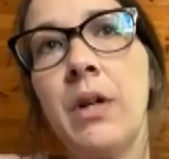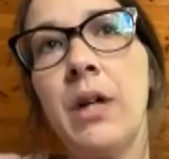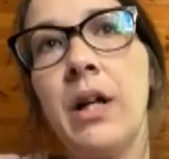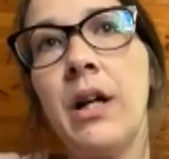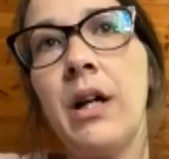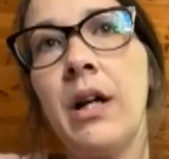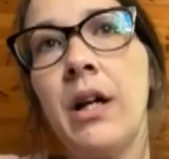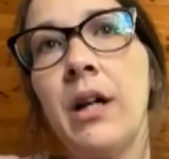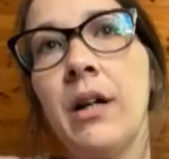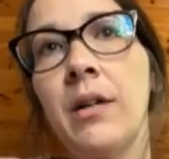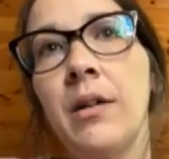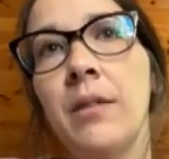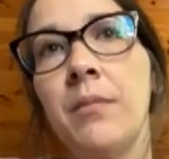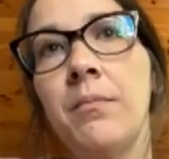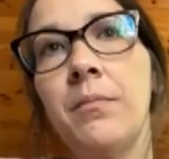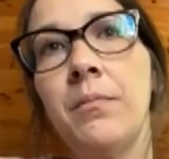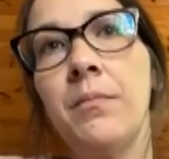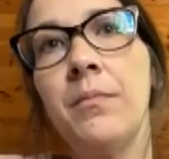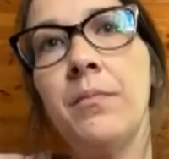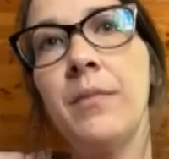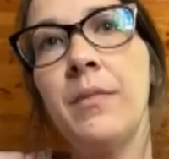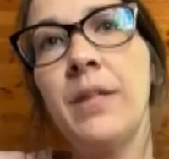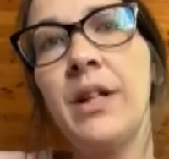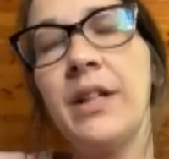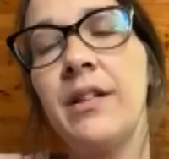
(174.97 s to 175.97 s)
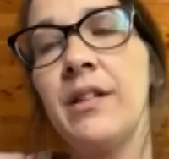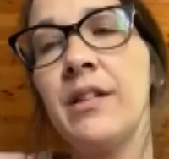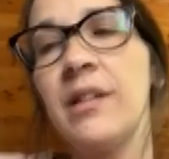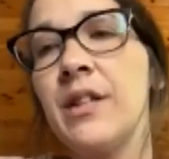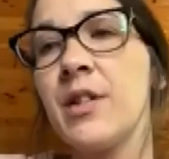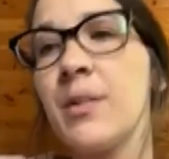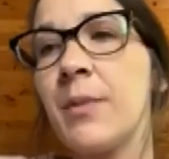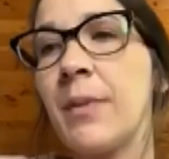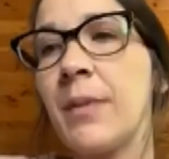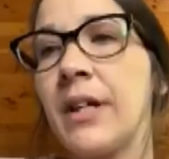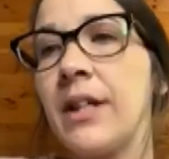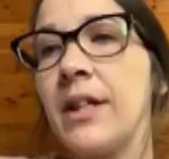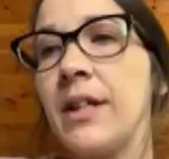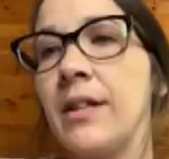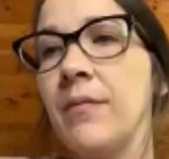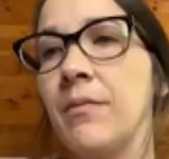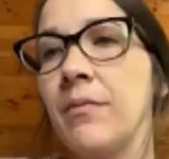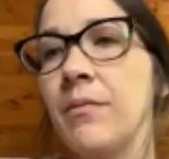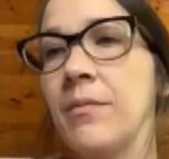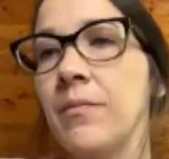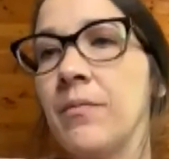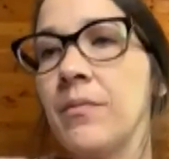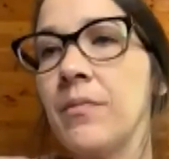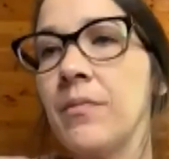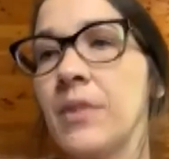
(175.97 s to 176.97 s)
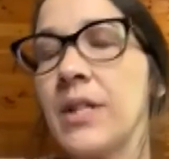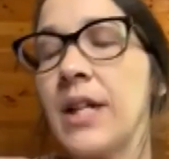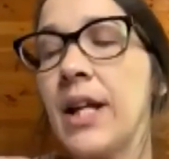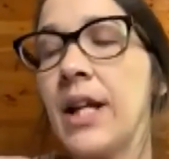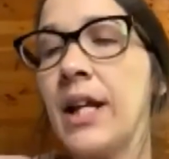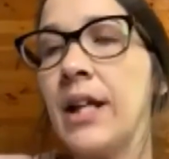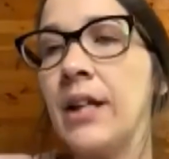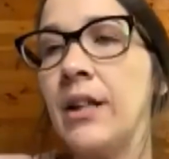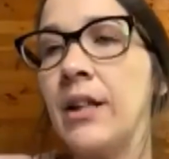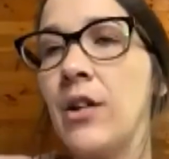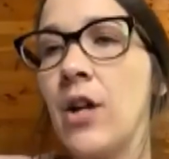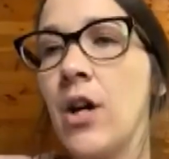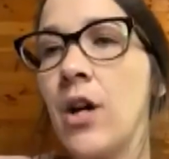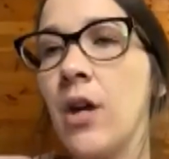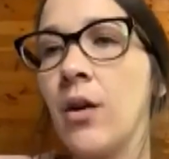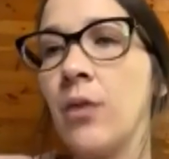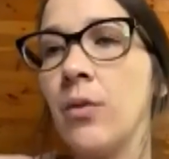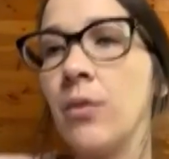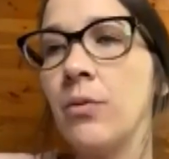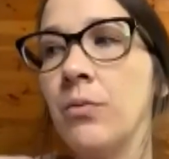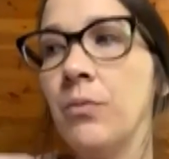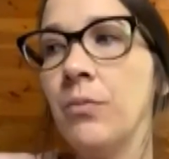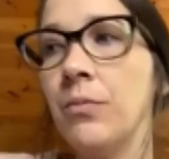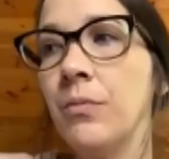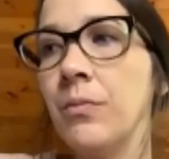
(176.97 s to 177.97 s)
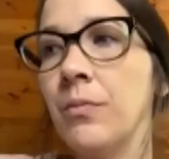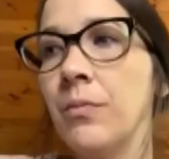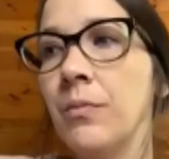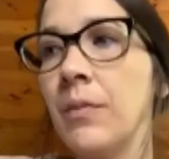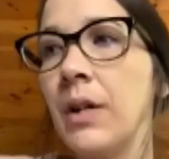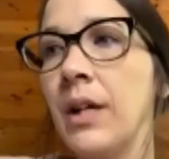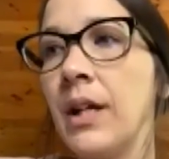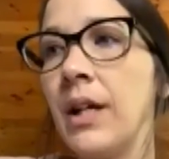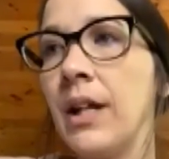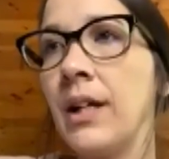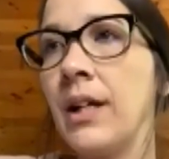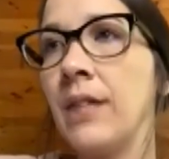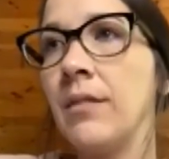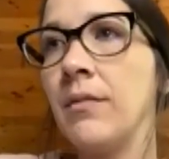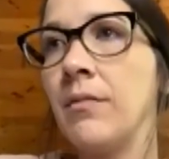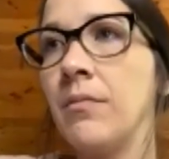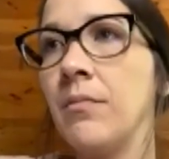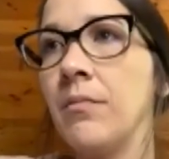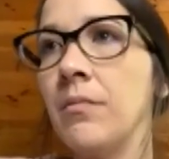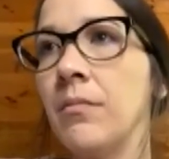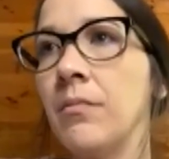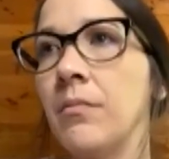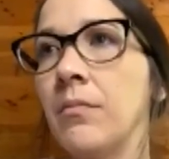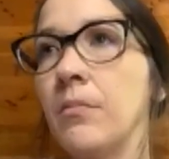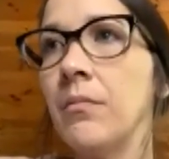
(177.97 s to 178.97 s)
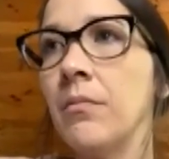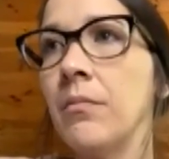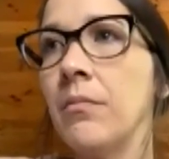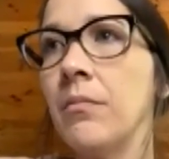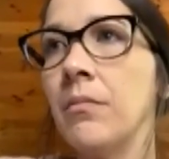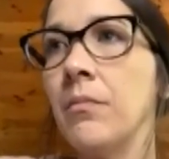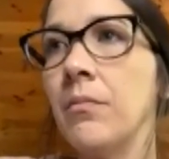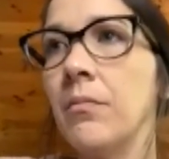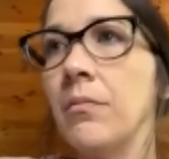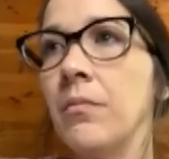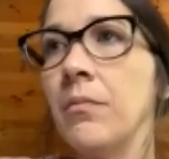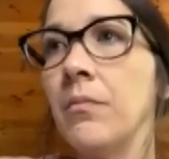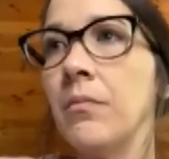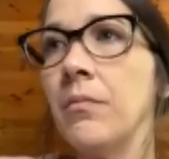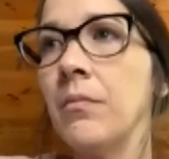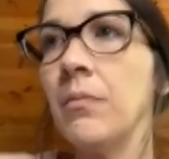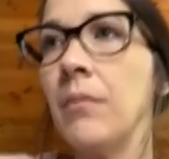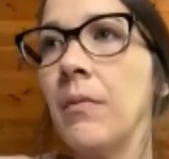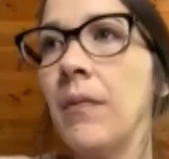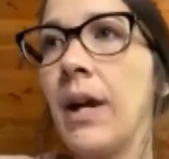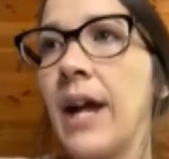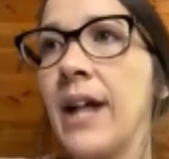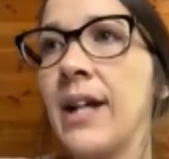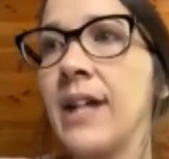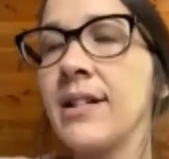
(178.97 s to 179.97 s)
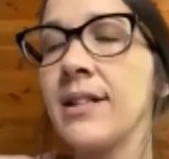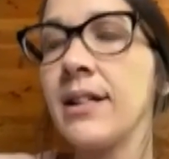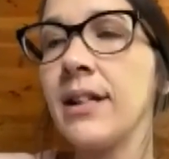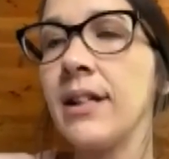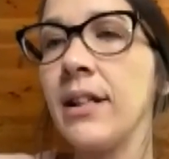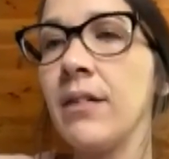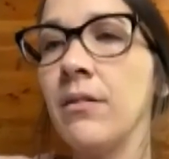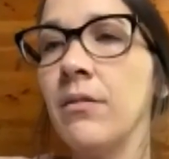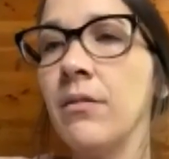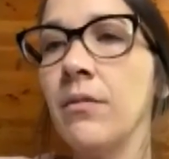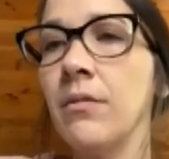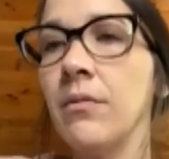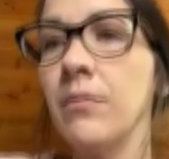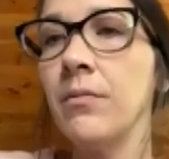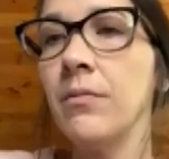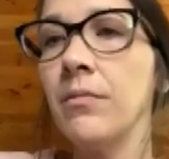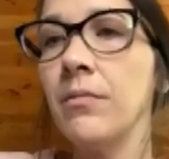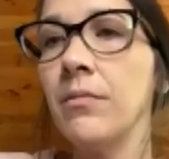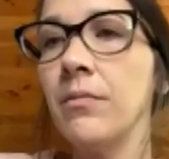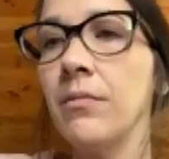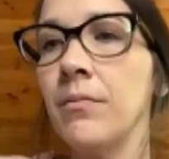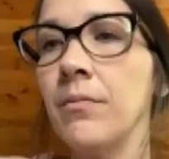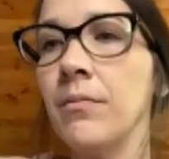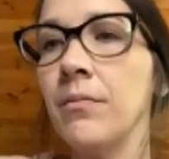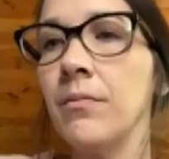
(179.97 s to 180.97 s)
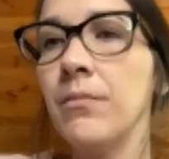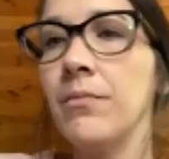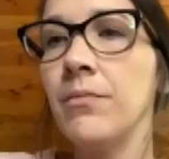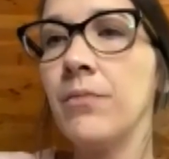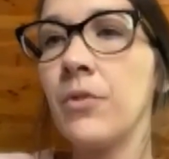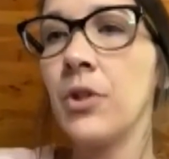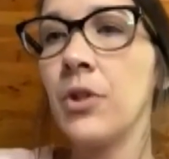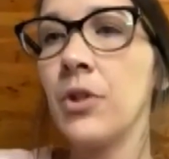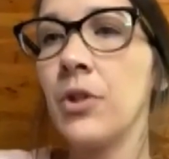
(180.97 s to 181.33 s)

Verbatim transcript: Um, and despite saying no and asking for it to